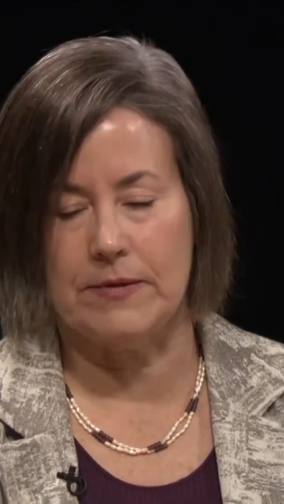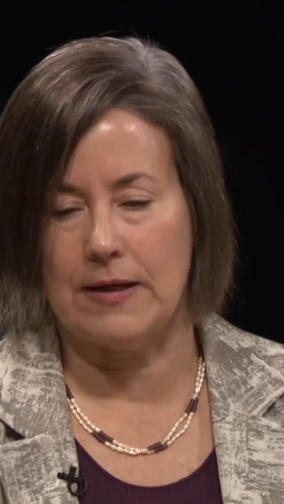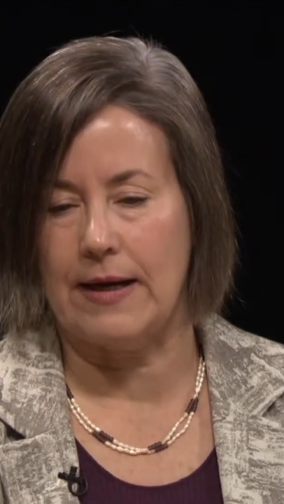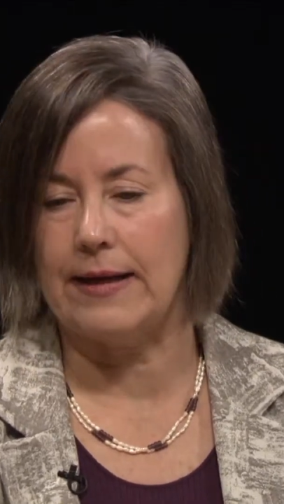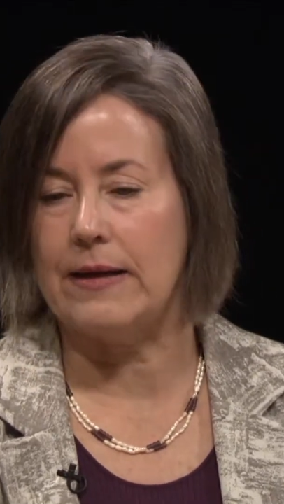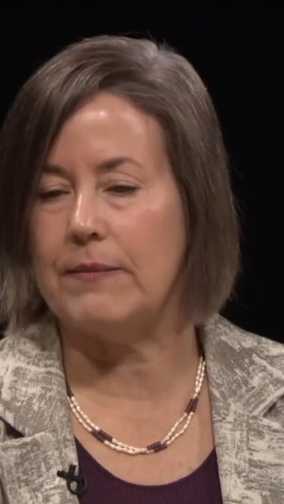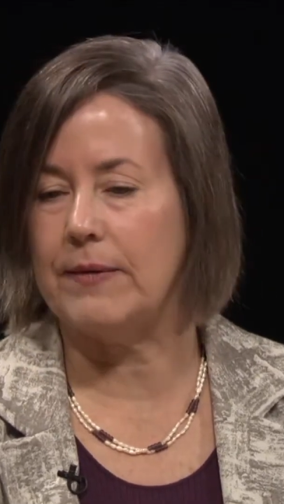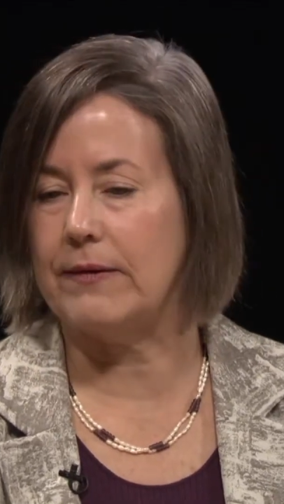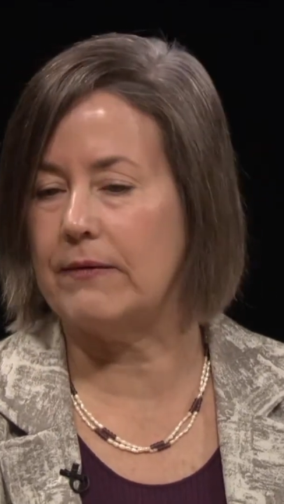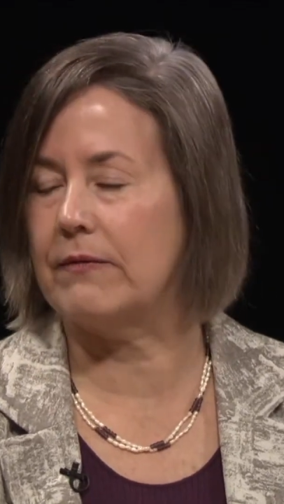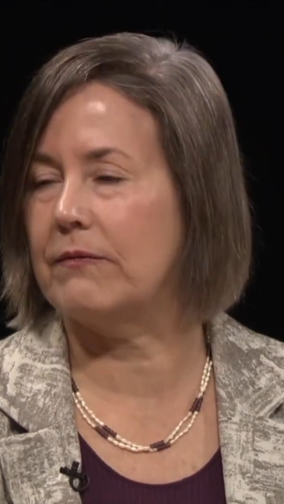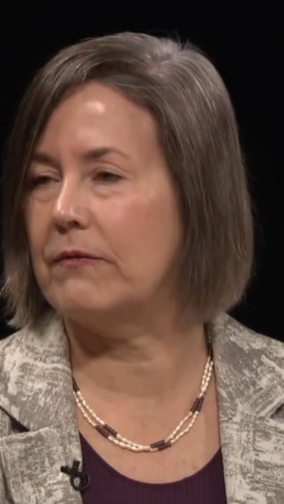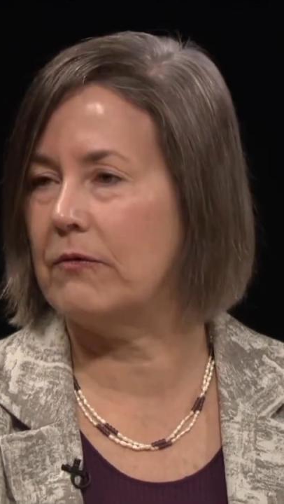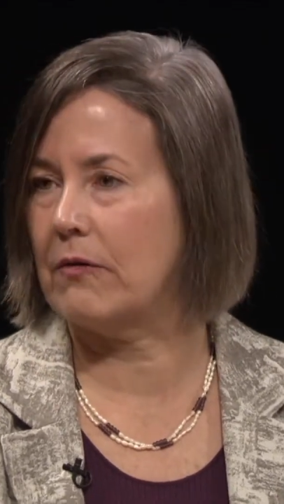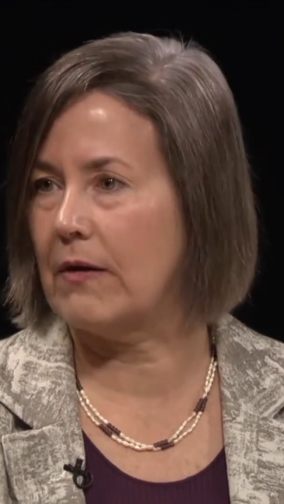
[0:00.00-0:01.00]
tiny bits
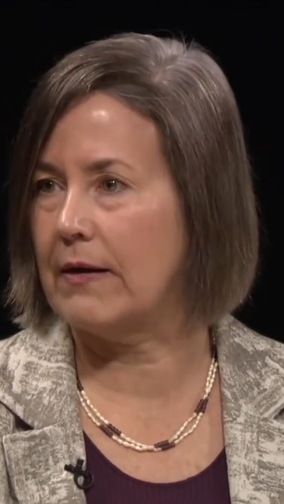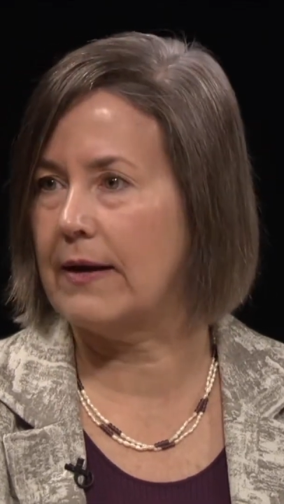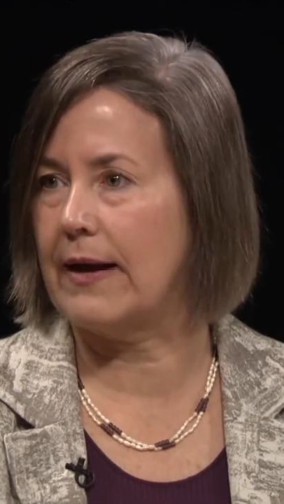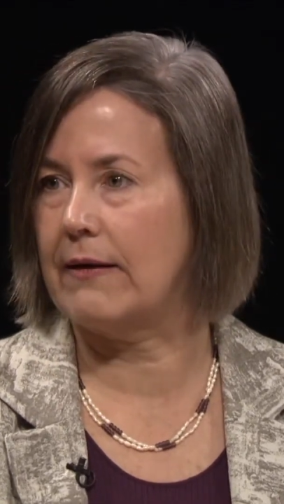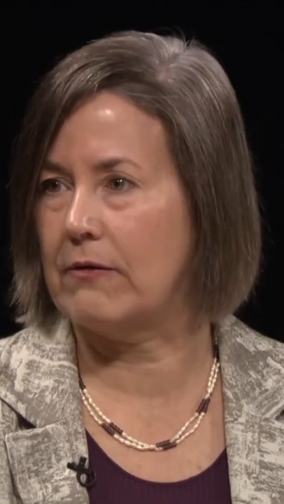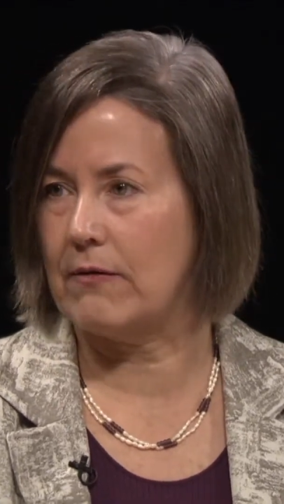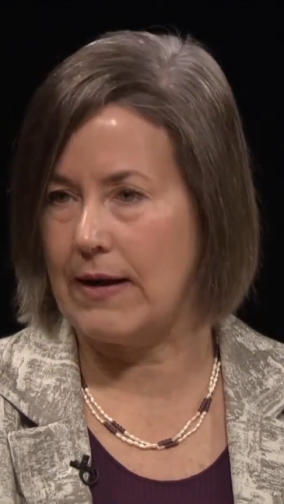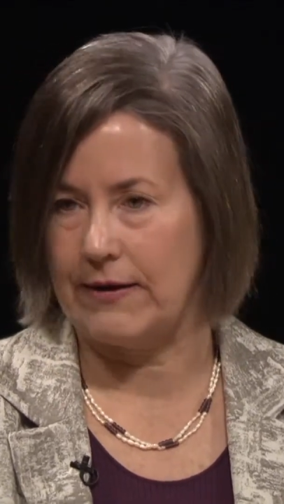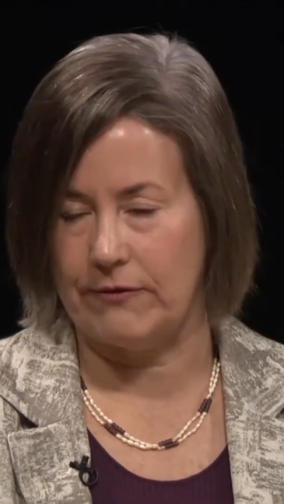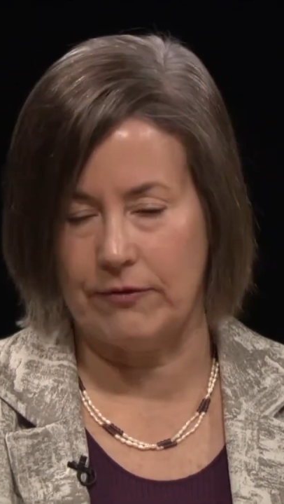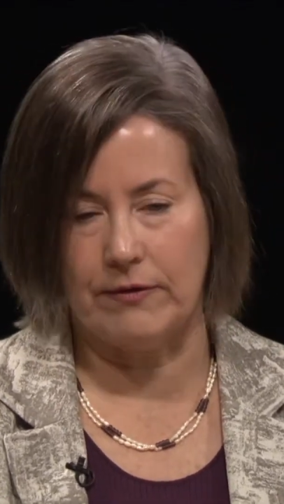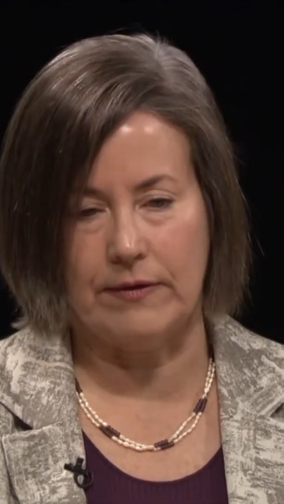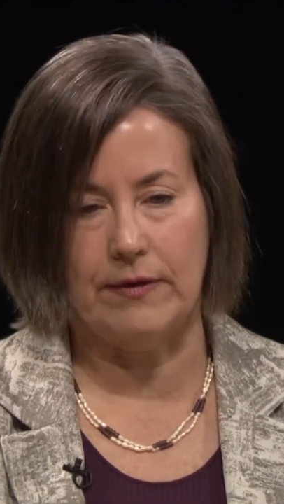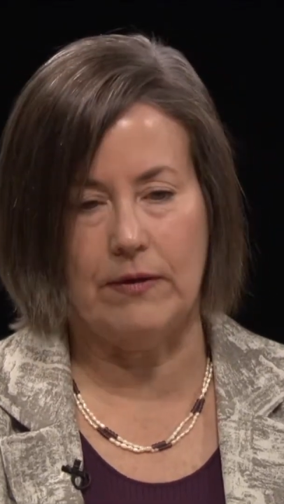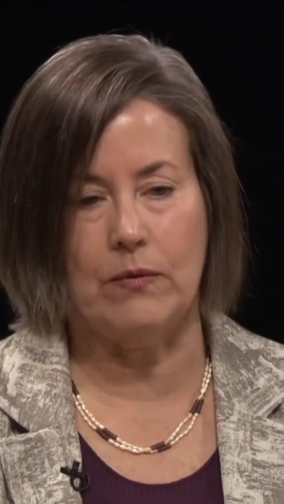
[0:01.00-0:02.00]
of drug and
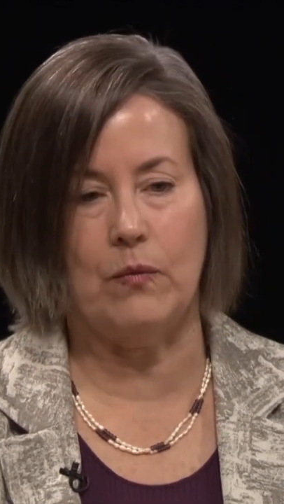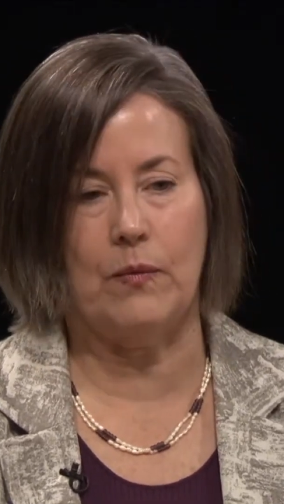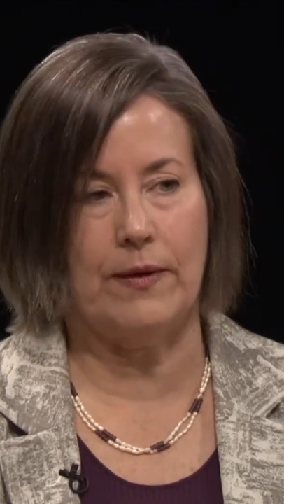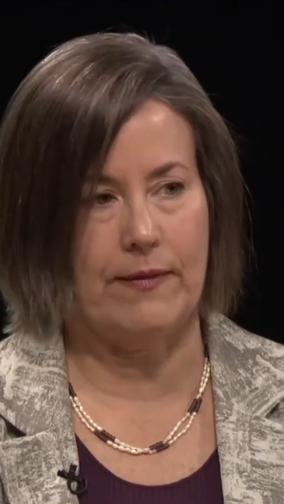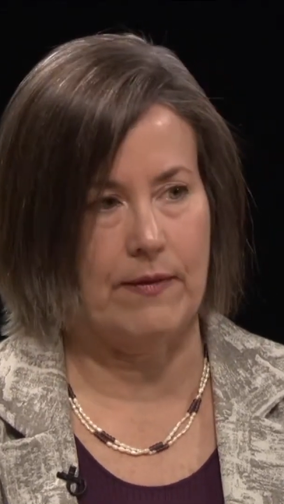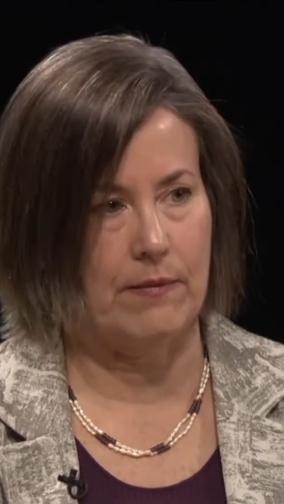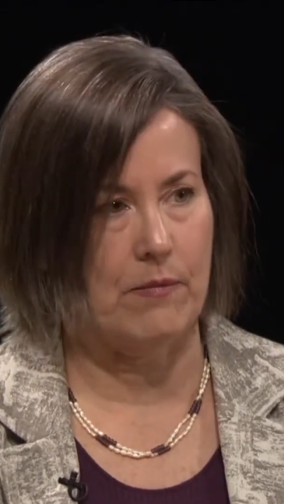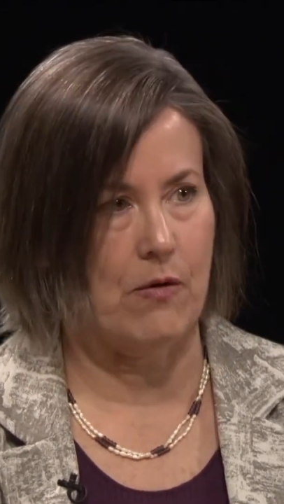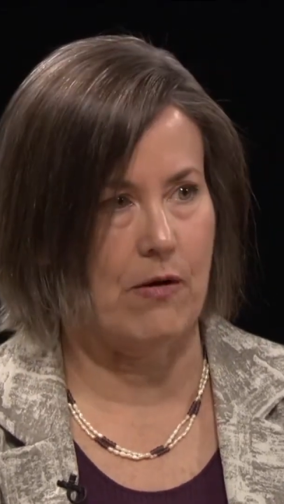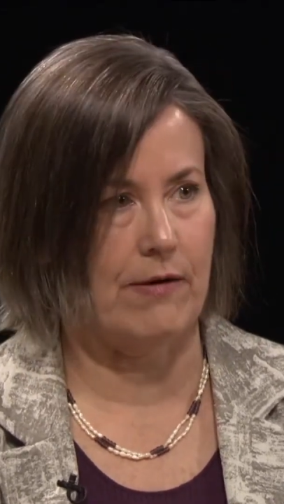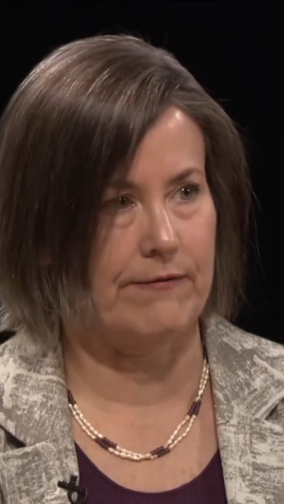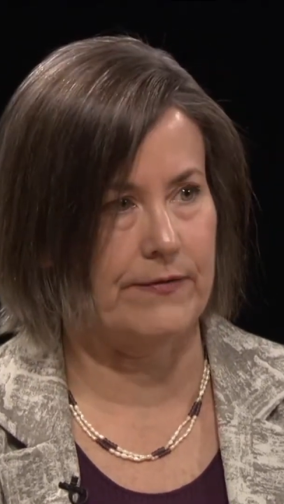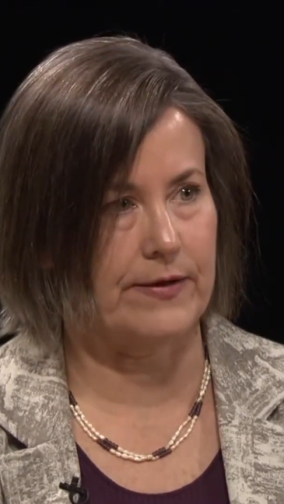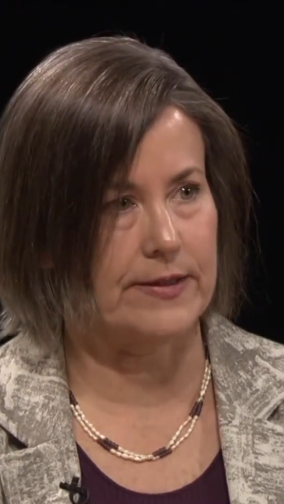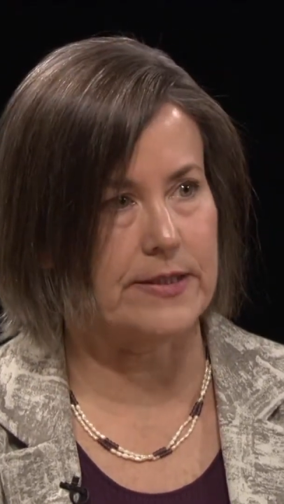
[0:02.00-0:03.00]
gradually wean them
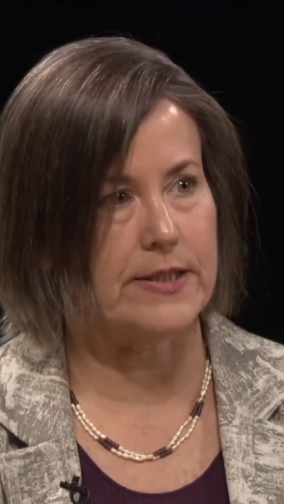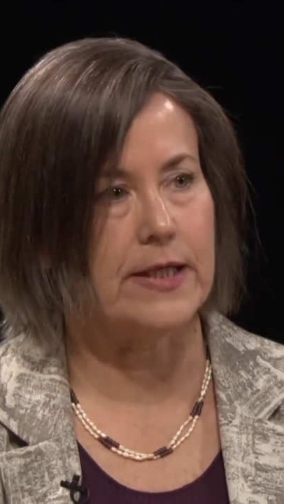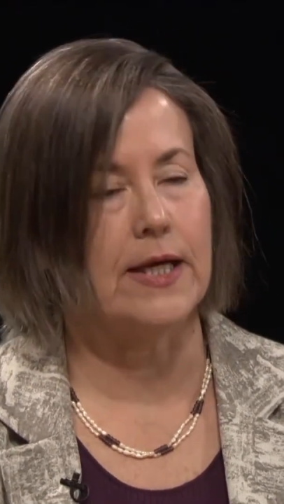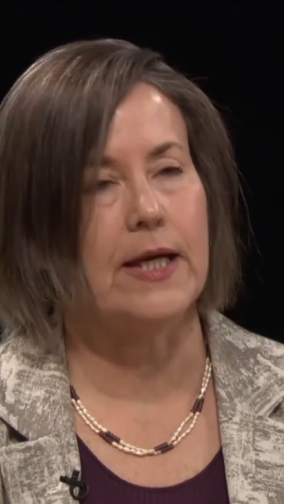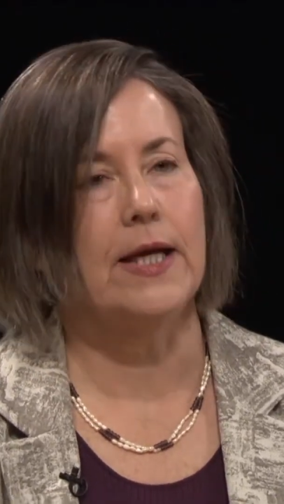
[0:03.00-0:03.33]
off it.